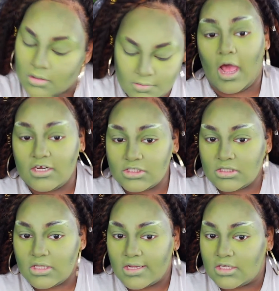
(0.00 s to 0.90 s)
I just did
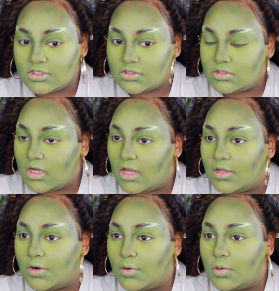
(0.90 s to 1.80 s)
like a
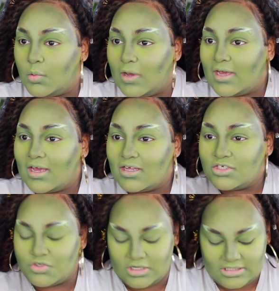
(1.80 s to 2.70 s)
little quick
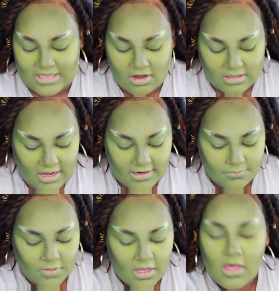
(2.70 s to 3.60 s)
trace
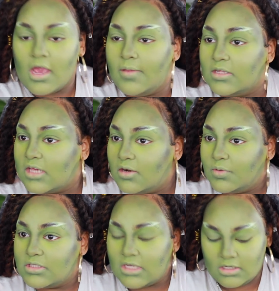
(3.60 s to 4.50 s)
outline, and that's kind of what
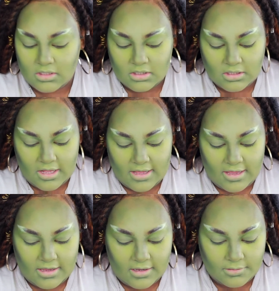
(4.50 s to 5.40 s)
it's gonna look
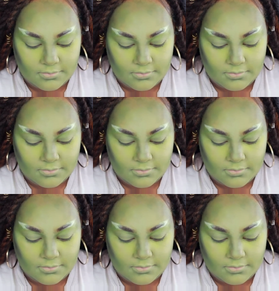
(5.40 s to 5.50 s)
like.